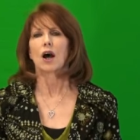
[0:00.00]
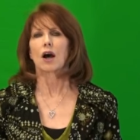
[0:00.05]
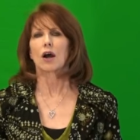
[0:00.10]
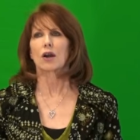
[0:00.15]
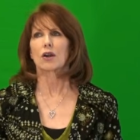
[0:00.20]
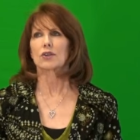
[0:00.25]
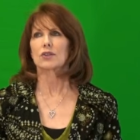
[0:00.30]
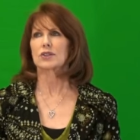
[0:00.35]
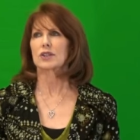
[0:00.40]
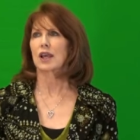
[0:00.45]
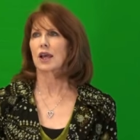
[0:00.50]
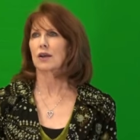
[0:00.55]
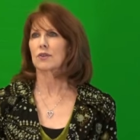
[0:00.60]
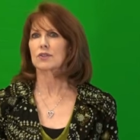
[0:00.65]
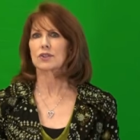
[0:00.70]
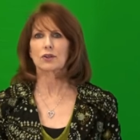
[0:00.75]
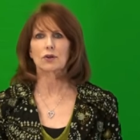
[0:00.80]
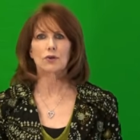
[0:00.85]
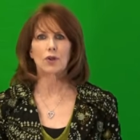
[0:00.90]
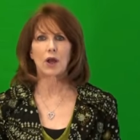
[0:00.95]
are
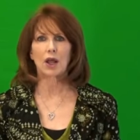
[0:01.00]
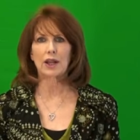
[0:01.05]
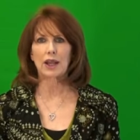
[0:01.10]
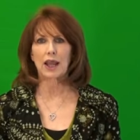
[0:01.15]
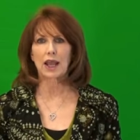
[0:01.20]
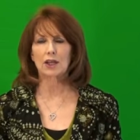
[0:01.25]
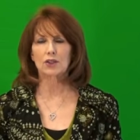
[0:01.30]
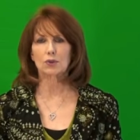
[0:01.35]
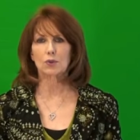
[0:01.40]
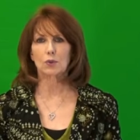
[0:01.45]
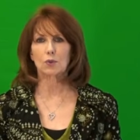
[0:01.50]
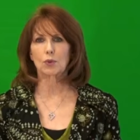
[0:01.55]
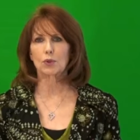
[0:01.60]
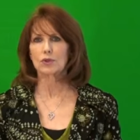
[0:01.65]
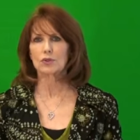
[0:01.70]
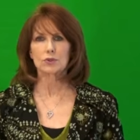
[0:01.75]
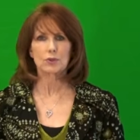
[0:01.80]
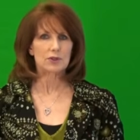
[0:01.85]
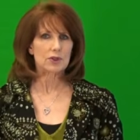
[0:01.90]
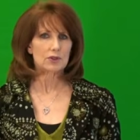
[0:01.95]
sounds that are not actual
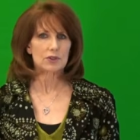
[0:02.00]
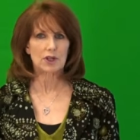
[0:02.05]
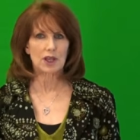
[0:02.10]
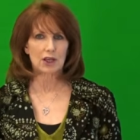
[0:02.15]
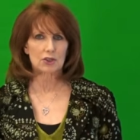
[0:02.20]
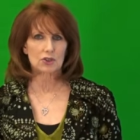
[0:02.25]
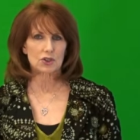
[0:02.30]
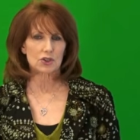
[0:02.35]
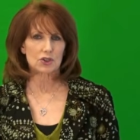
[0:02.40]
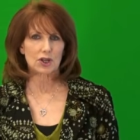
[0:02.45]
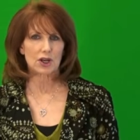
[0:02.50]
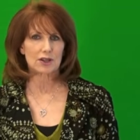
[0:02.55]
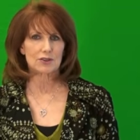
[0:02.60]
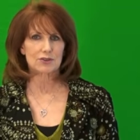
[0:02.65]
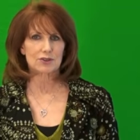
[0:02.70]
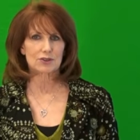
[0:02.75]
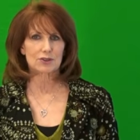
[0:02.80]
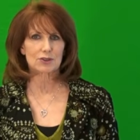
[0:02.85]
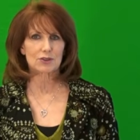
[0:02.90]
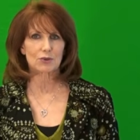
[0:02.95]
words, so it doesn't actually
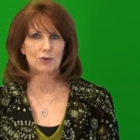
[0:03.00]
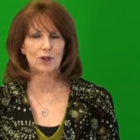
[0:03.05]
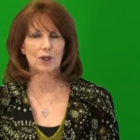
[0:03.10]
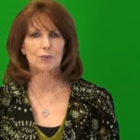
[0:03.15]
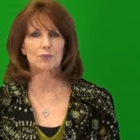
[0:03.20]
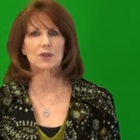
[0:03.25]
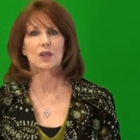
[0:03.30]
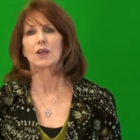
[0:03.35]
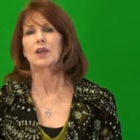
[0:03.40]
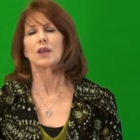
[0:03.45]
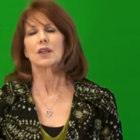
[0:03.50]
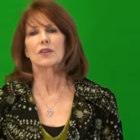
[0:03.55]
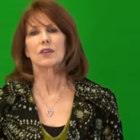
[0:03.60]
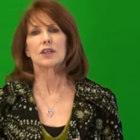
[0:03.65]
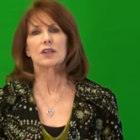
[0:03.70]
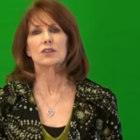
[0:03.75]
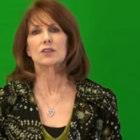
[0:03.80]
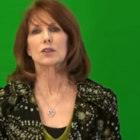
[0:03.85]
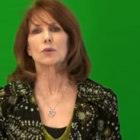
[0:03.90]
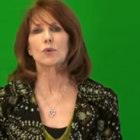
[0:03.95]
change the script.
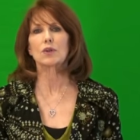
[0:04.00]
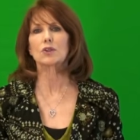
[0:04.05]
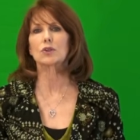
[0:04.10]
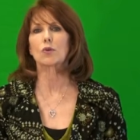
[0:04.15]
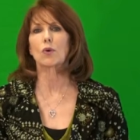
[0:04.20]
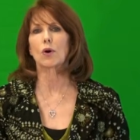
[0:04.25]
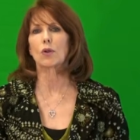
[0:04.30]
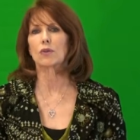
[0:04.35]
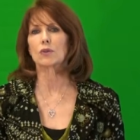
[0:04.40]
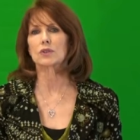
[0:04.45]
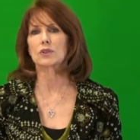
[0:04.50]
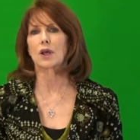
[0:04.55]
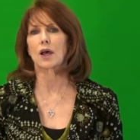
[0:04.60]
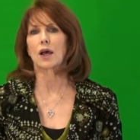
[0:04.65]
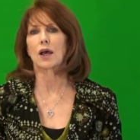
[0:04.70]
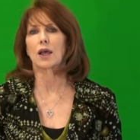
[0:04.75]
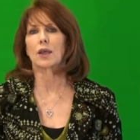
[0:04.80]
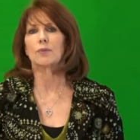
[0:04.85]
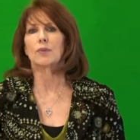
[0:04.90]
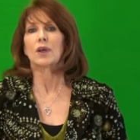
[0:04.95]
Things that we do all the
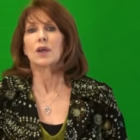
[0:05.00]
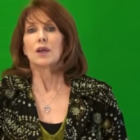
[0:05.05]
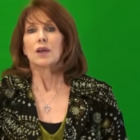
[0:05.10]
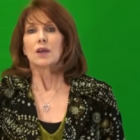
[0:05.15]
time.